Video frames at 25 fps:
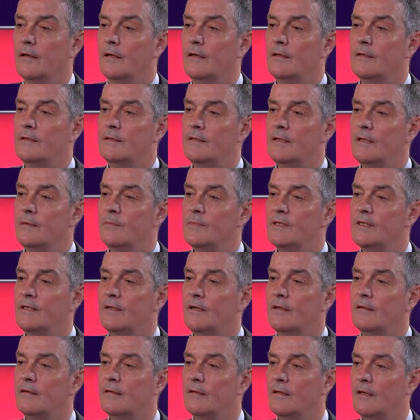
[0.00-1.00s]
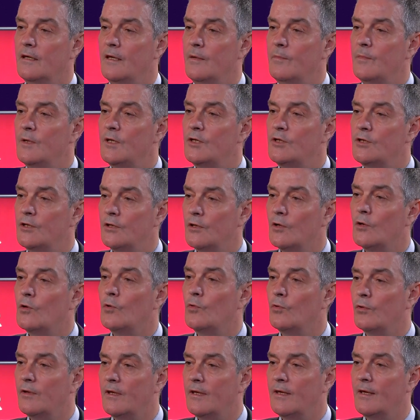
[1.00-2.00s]
it seems that imaging
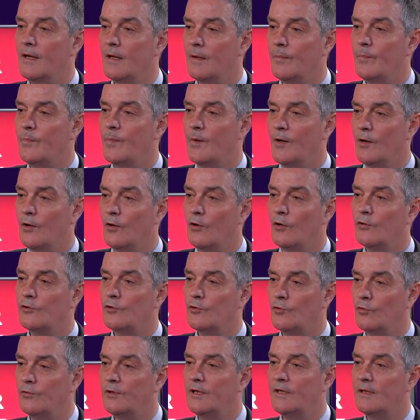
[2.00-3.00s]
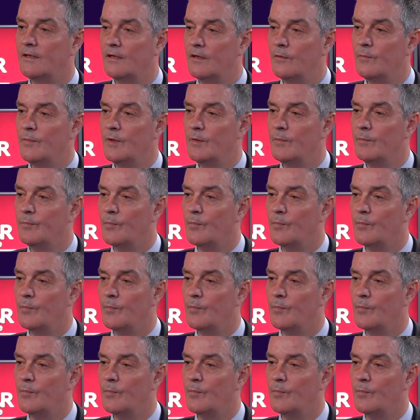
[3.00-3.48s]
could help a lot to determine